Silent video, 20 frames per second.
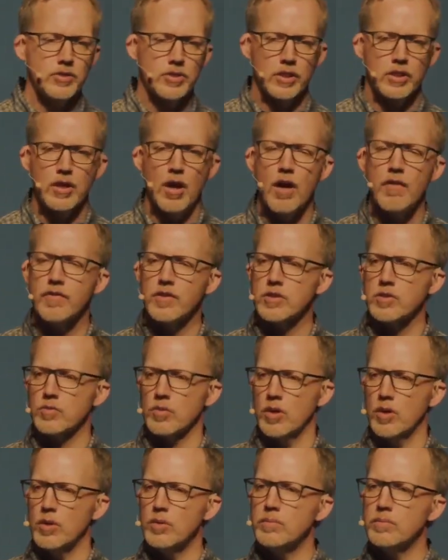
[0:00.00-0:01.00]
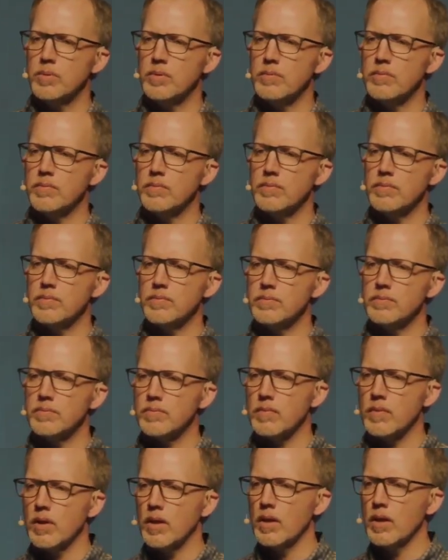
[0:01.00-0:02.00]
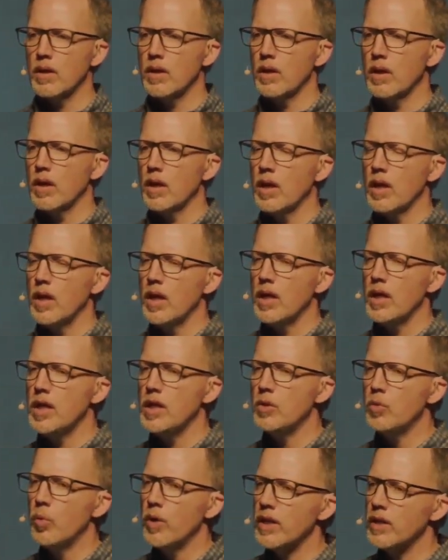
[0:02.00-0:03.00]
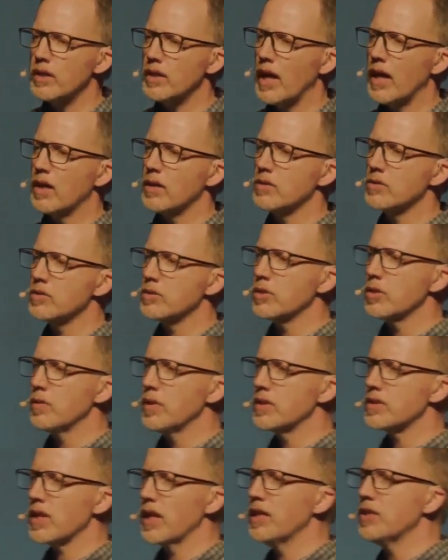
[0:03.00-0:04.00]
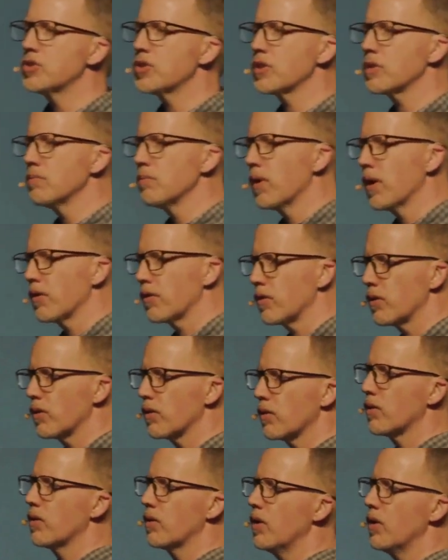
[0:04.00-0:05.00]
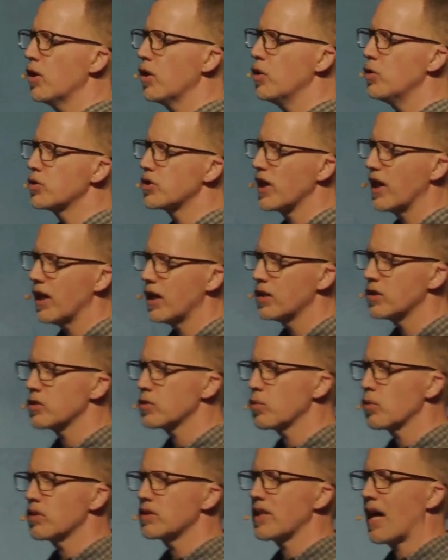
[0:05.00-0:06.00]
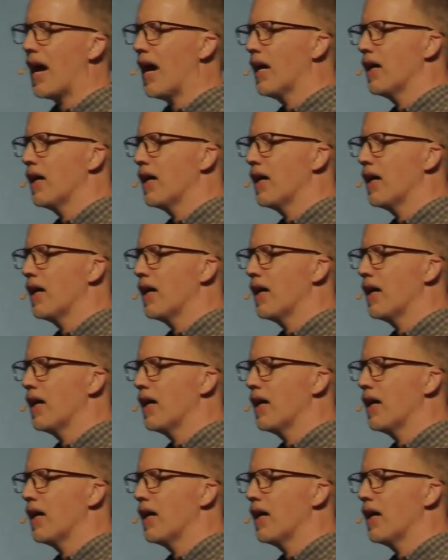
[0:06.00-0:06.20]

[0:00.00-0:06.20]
He took off his robe. He went down to his aged mother, whose hands were